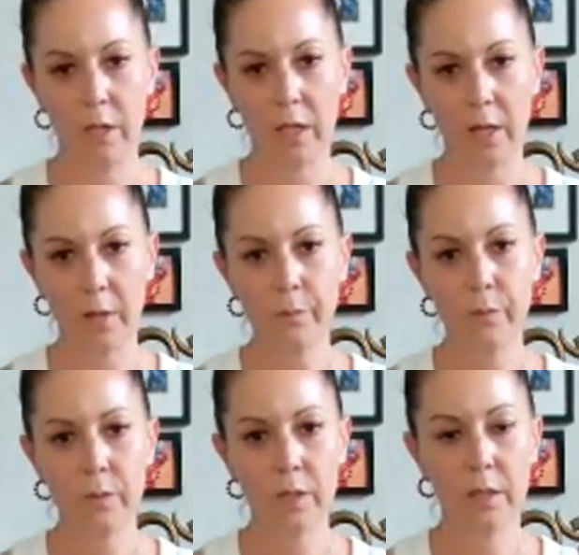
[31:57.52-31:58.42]
pranayama,
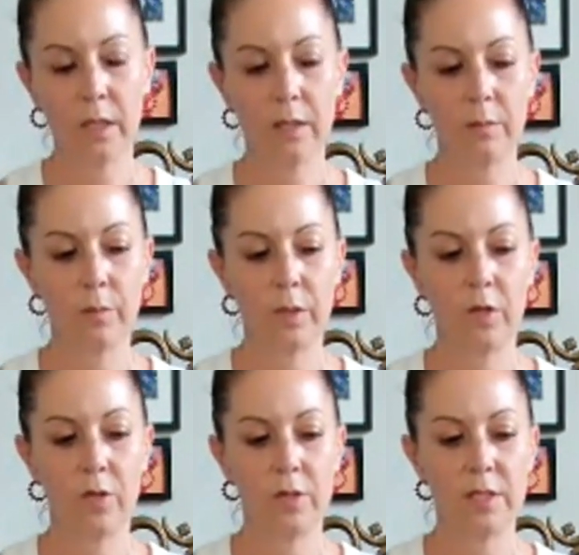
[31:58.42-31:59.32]

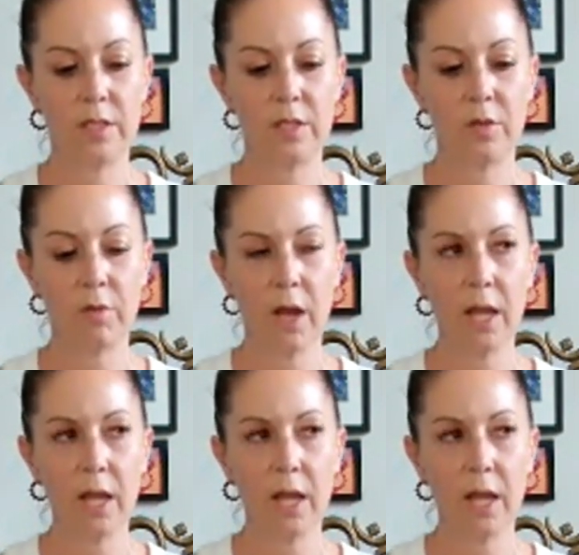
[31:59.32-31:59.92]
because it's a